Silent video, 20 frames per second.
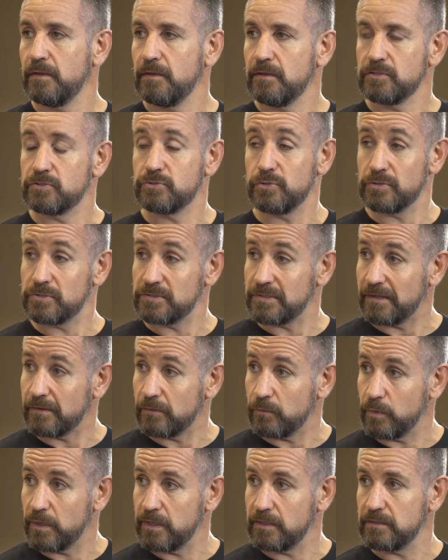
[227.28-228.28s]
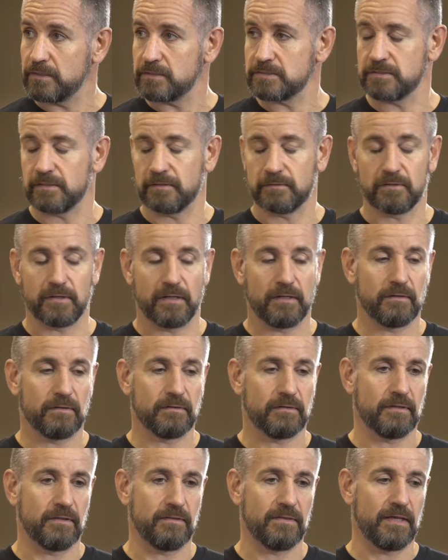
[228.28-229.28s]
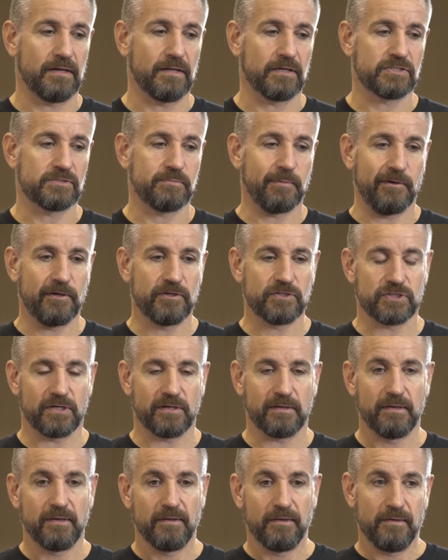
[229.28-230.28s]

suicide awareness and that exposure.